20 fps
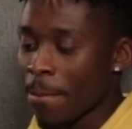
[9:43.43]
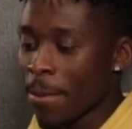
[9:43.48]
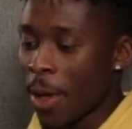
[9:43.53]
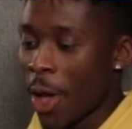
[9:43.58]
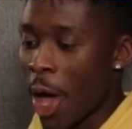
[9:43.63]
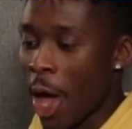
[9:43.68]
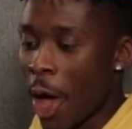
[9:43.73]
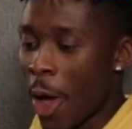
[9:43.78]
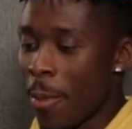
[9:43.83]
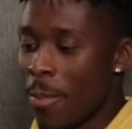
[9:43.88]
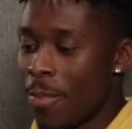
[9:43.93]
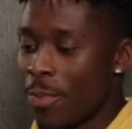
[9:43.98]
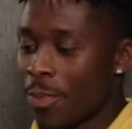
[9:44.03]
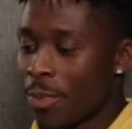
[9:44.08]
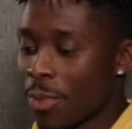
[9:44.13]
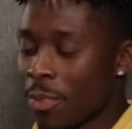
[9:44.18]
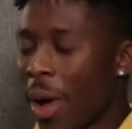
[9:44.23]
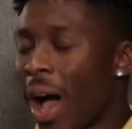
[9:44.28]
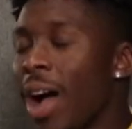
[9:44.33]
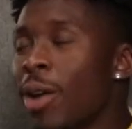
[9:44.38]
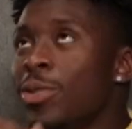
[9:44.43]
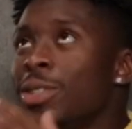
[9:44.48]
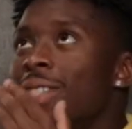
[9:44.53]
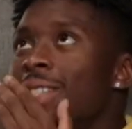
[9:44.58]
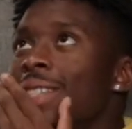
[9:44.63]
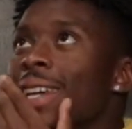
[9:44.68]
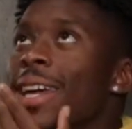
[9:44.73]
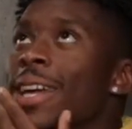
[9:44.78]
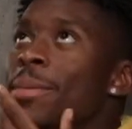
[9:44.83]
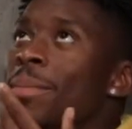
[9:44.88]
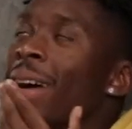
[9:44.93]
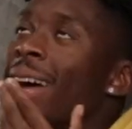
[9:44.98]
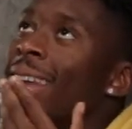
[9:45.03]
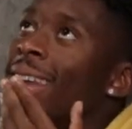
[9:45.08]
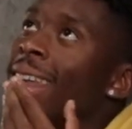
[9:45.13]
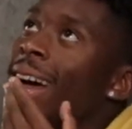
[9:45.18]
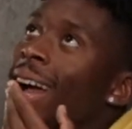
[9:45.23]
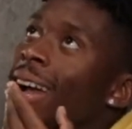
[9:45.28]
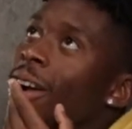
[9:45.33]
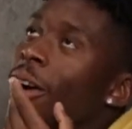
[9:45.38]
But I would say, man,
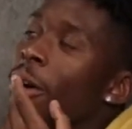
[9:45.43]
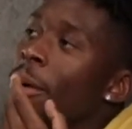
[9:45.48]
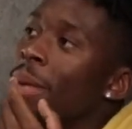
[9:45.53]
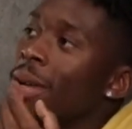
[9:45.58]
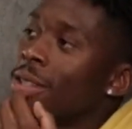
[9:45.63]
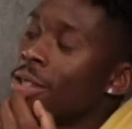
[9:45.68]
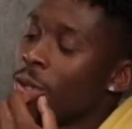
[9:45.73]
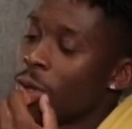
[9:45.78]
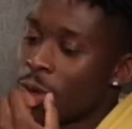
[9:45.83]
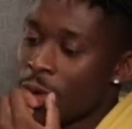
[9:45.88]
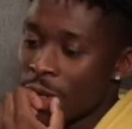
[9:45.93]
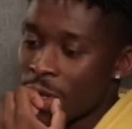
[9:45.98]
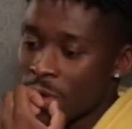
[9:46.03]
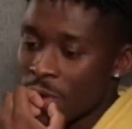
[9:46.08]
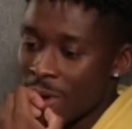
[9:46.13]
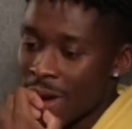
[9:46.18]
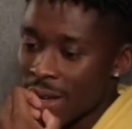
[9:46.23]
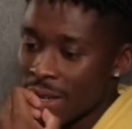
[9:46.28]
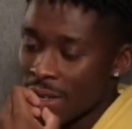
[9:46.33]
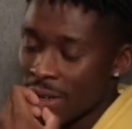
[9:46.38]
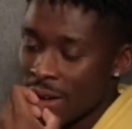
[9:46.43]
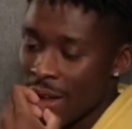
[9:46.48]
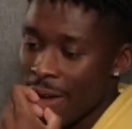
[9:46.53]
like going back to your original question,